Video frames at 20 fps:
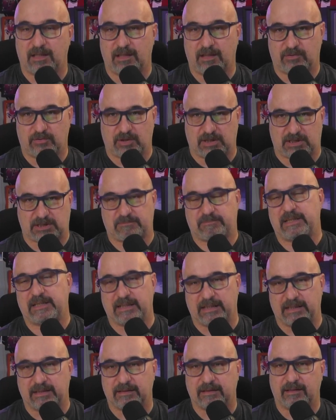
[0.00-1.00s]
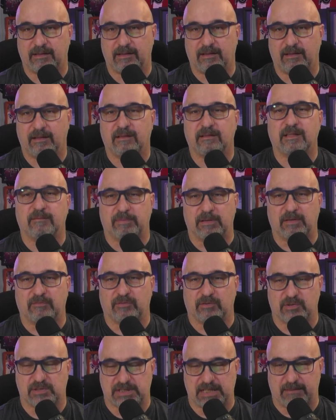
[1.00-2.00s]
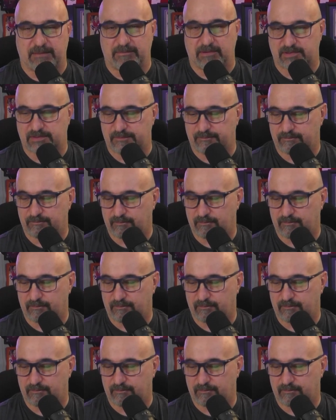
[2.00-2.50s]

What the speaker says: to explain it, the Buffalo Sabres.